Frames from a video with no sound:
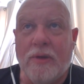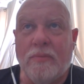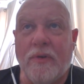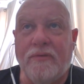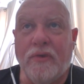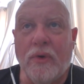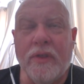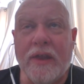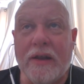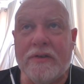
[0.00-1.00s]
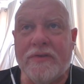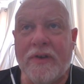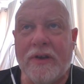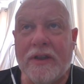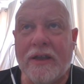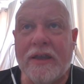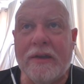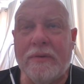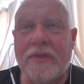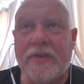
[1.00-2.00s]
Before then, I was very
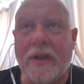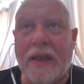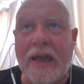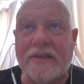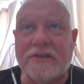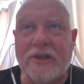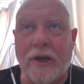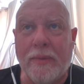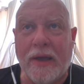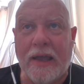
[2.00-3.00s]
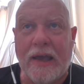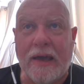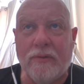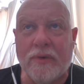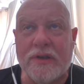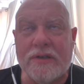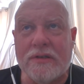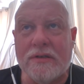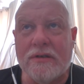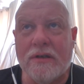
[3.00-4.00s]
lucky with the last job I had,
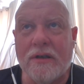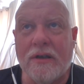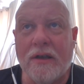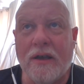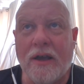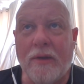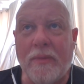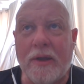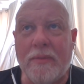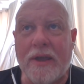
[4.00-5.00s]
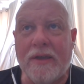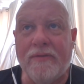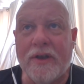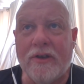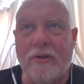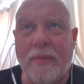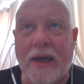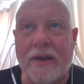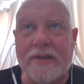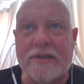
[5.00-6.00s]
which I might make a video
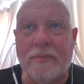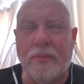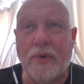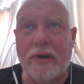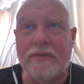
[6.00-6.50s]
about at some point.